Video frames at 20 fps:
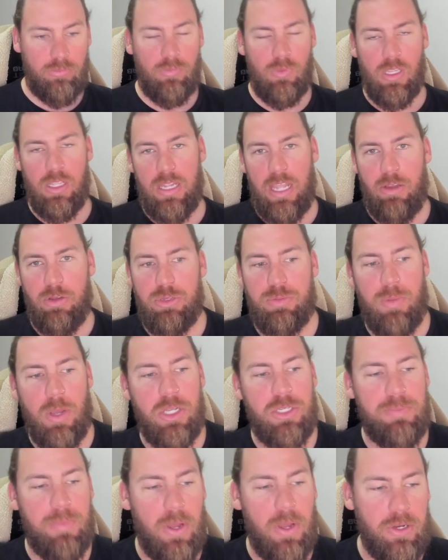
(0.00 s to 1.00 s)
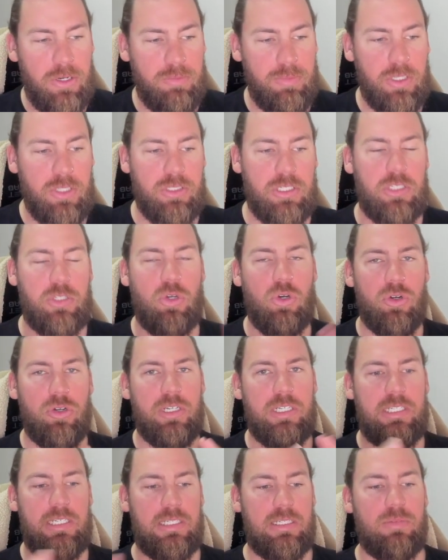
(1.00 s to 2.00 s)
That was postponed because the
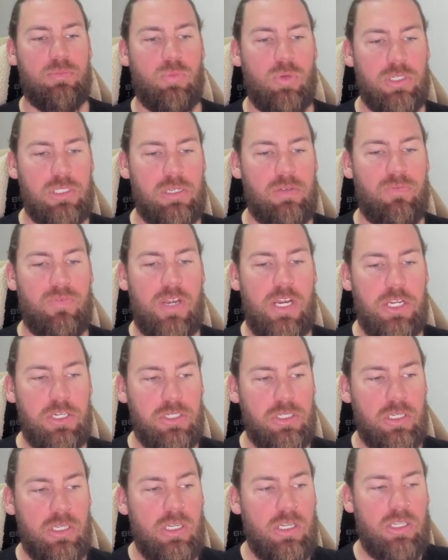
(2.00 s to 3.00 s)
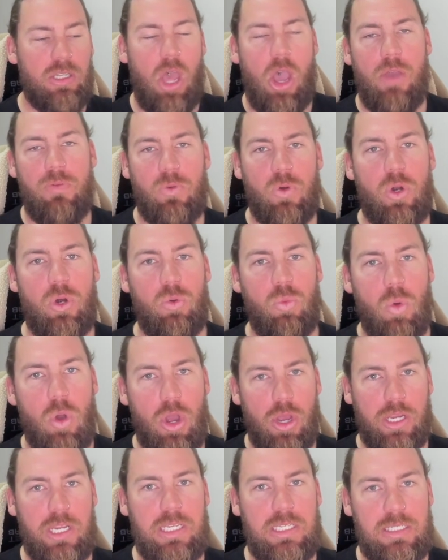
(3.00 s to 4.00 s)
scoring system wasn't finished. The overall
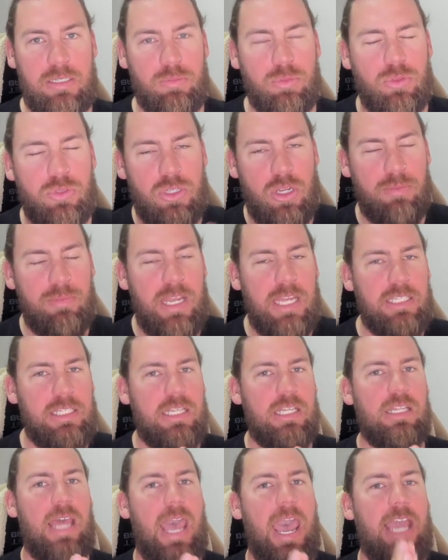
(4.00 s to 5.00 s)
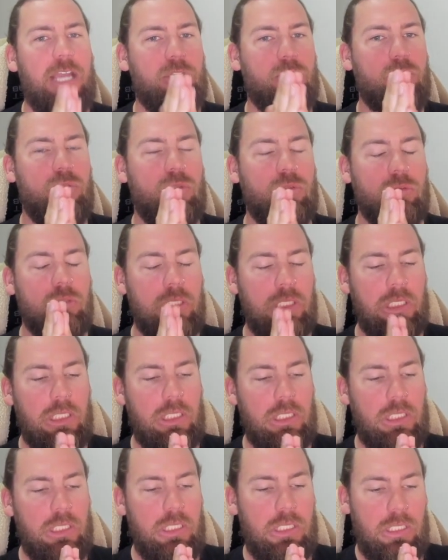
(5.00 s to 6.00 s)
work is simple, so I'm guessing the actual
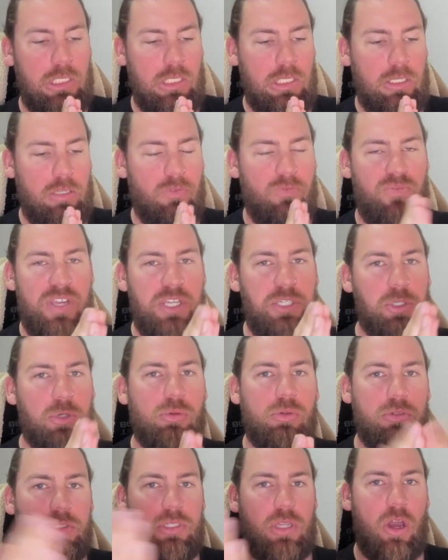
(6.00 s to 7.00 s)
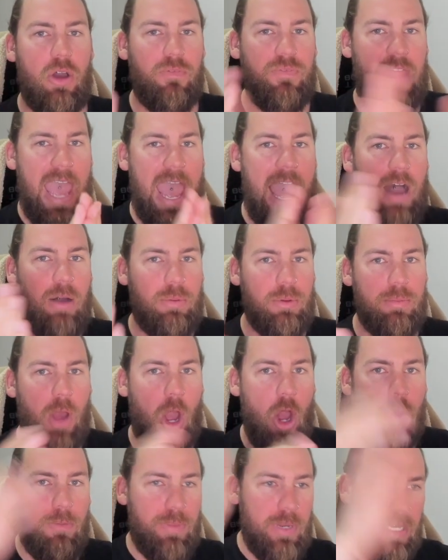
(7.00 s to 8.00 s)
visuals of the album
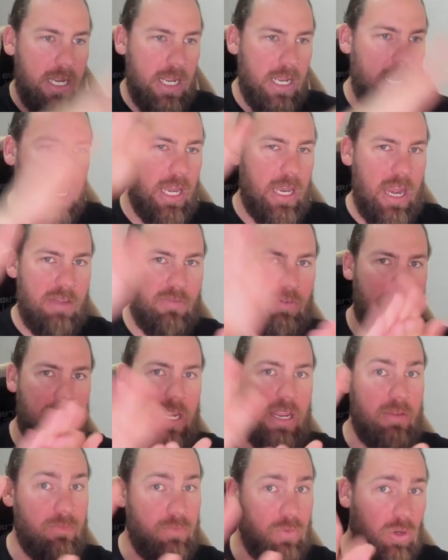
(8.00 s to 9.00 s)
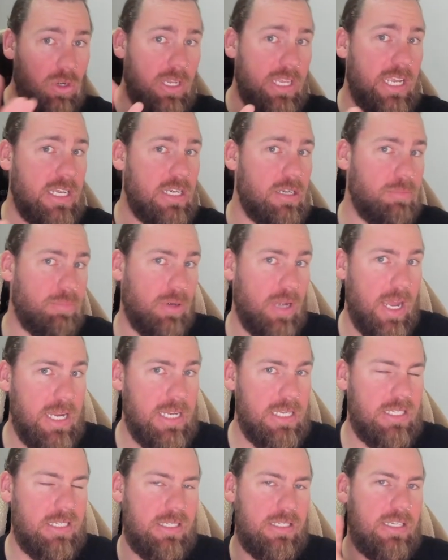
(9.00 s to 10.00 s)
opening and everything falling into
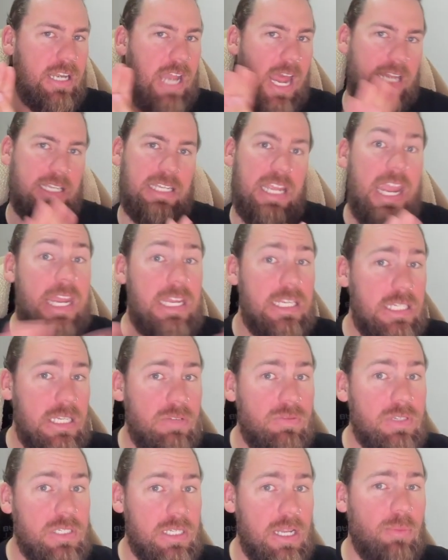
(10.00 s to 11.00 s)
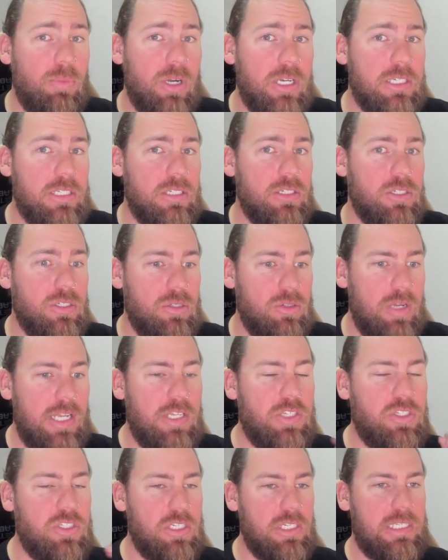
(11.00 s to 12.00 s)
place, that's easy for someone to do.
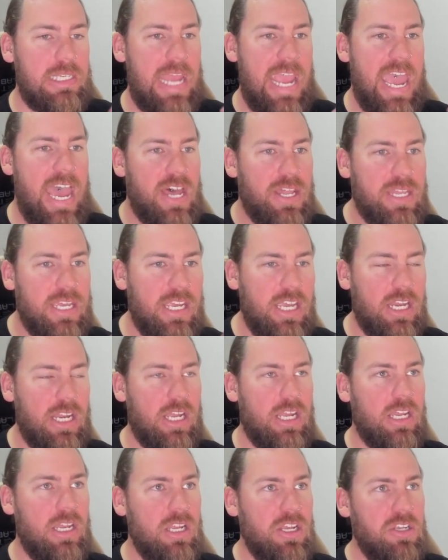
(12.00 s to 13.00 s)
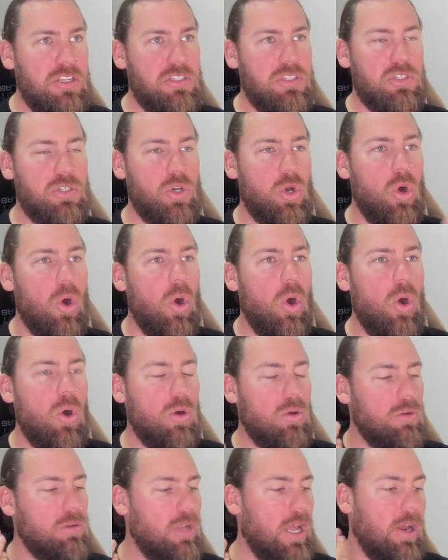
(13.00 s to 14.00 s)
It's just how they're going to
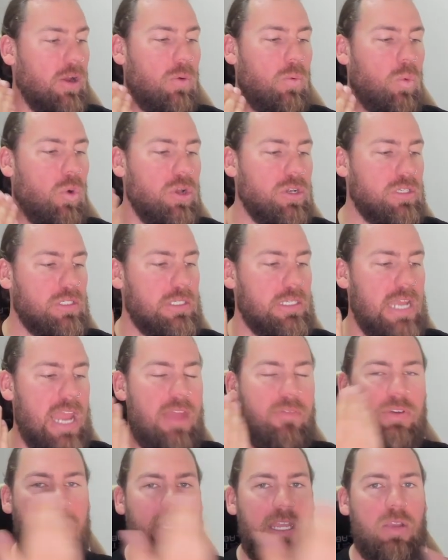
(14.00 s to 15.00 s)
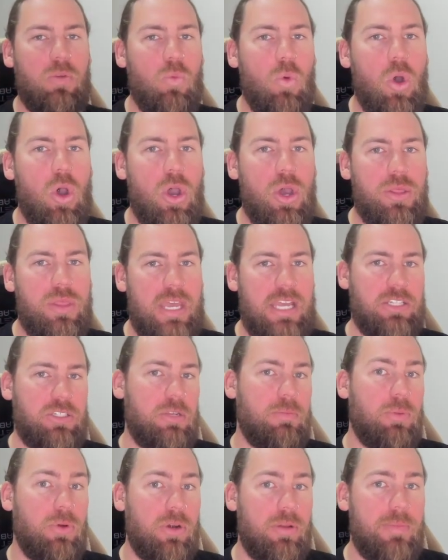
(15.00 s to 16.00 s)
score, like what's everything worth as
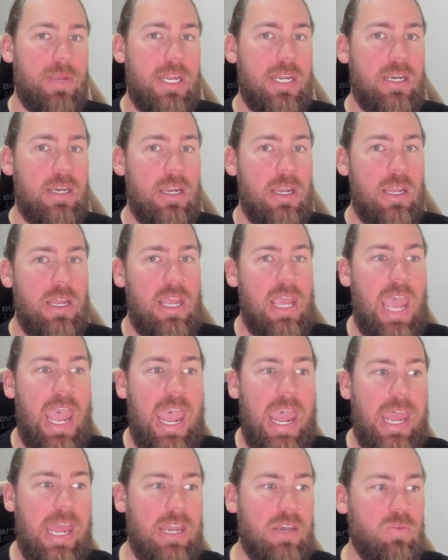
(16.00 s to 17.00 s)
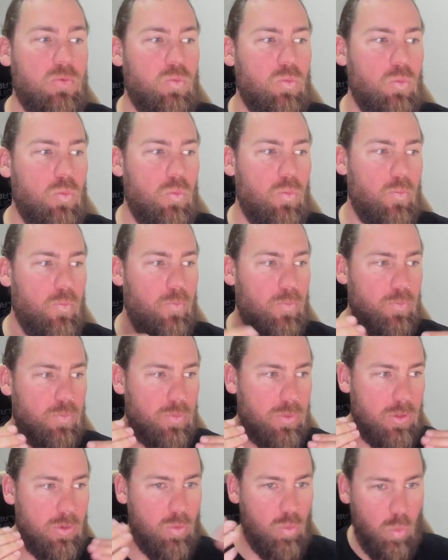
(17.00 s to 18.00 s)
you put them in, and
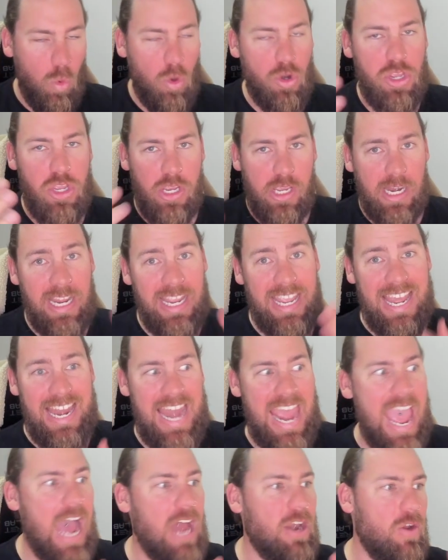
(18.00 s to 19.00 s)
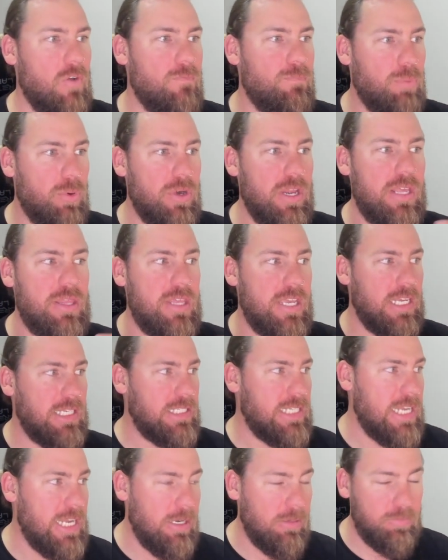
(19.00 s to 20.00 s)
what are you going to get out of putting things
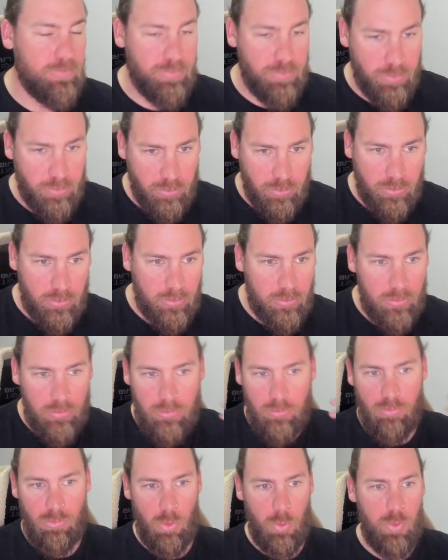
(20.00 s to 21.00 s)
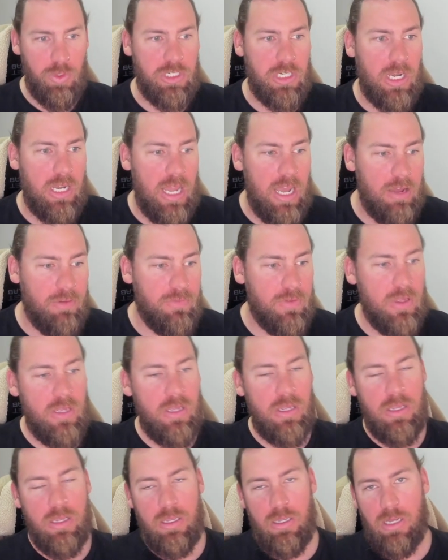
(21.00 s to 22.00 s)
in, which I love.
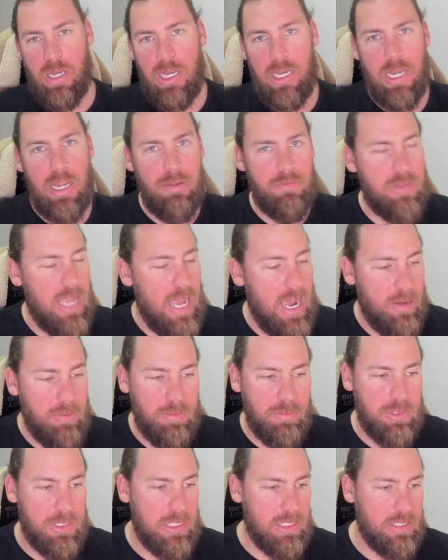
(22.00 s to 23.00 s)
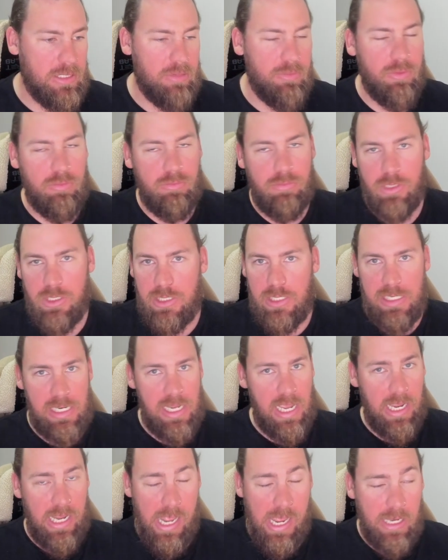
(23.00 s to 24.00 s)
I love the album system and just,
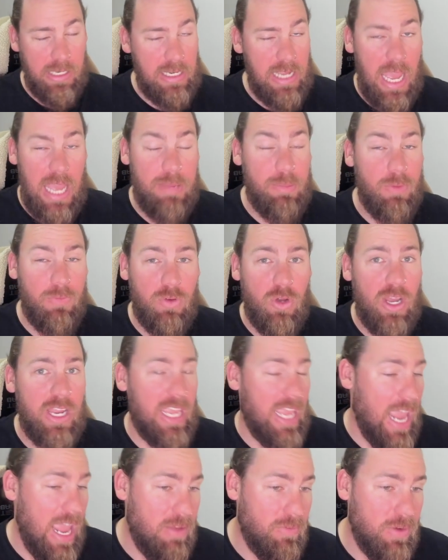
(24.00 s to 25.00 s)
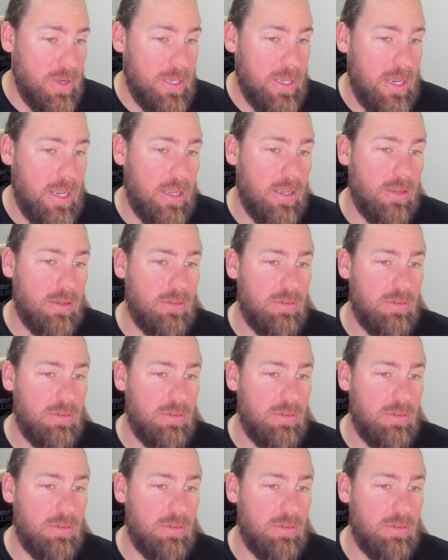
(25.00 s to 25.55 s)
again, gamifying everything.